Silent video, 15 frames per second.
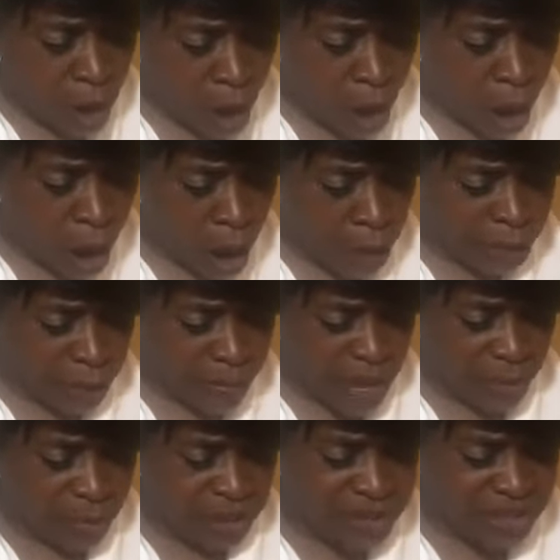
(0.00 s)
all the
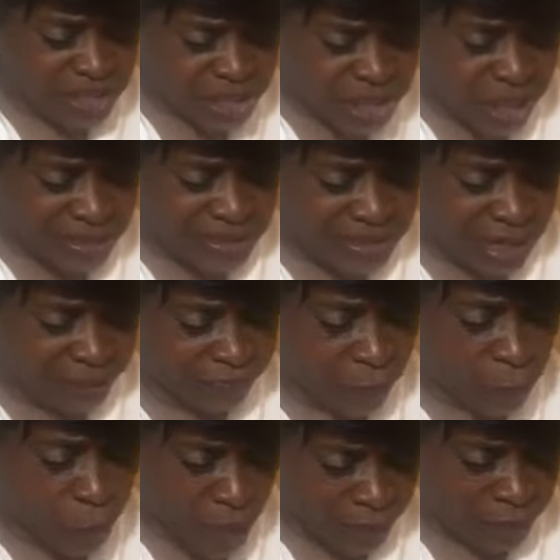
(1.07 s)
members shall
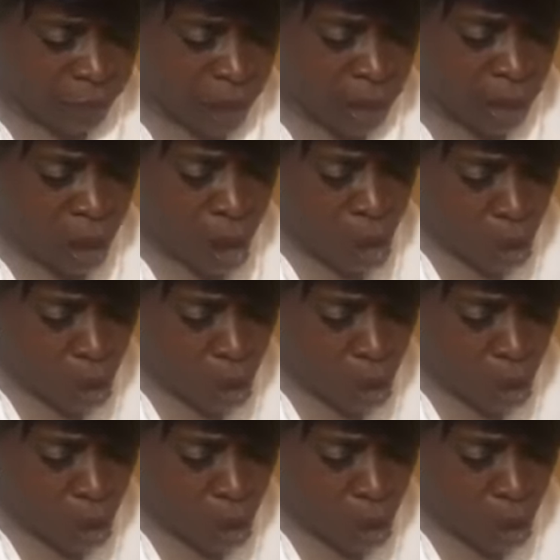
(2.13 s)
suffer with it.